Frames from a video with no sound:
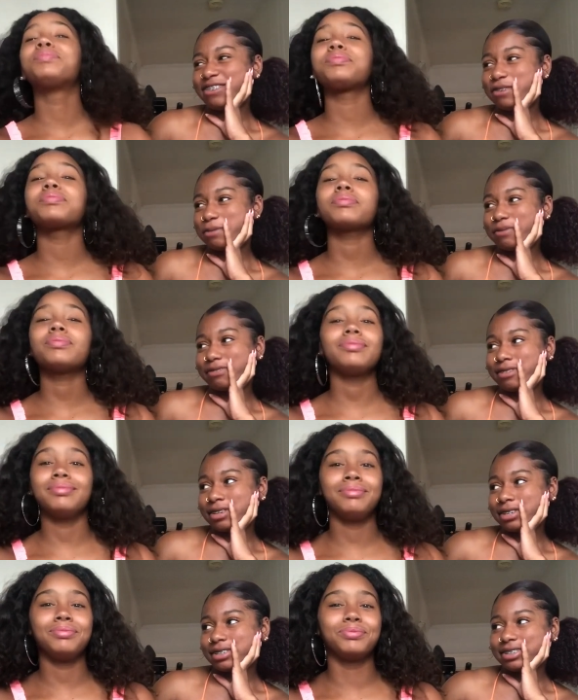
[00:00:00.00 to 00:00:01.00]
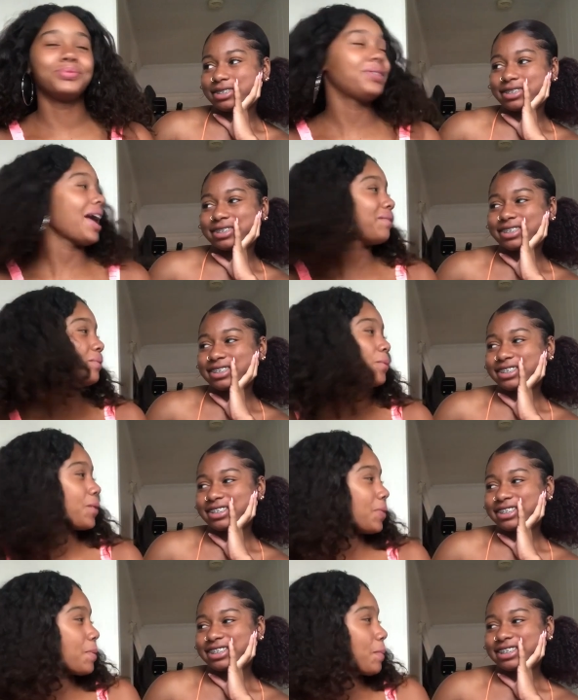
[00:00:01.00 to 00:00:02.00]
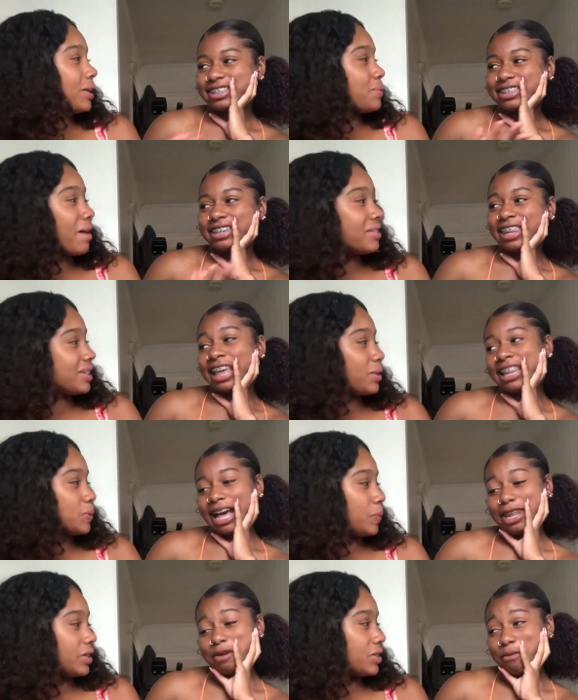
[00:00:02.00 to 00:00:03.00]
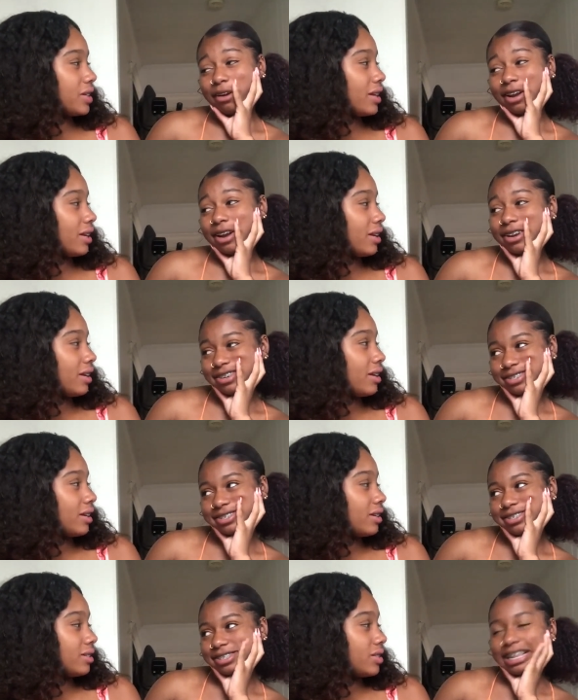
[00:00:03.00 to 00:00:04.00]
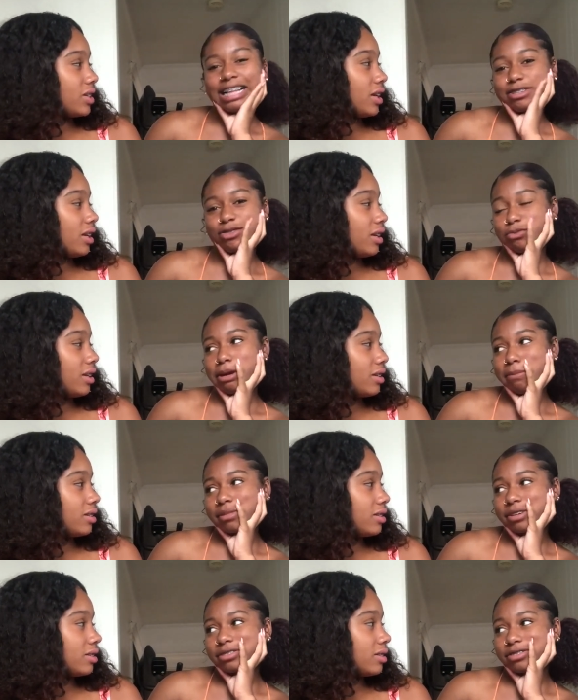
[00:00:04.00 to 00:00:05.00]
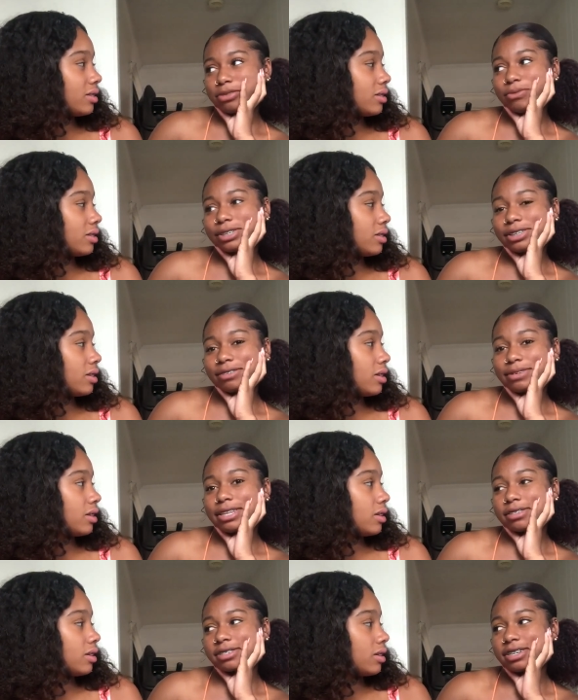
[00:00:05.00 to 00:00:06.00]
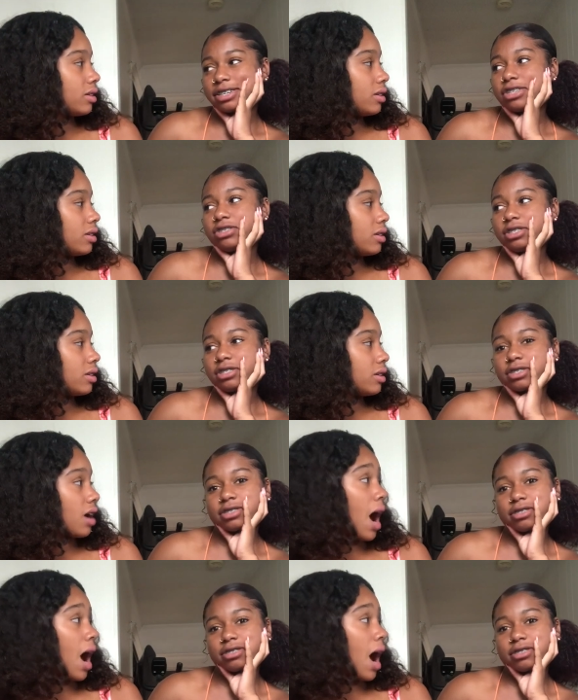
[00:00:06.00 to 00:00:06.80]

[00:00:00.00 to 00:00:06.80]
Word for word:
Speaker 1: you wore before?
Speaker 2: Mm -mm. We haven't worn them yet because we haven't. Leilani wore
Speaker 1: Not to swim though. She wore it with a skirt, a jean skirt.